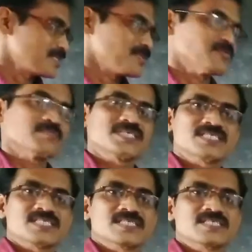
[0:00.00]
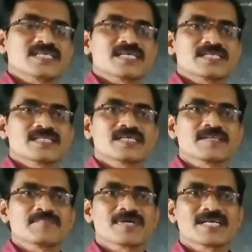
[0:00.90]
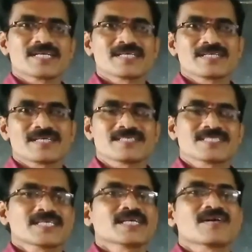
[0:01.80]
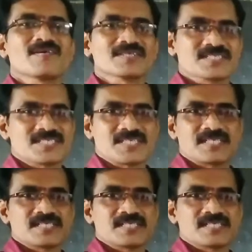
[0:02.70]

you must get the remainder as a constant.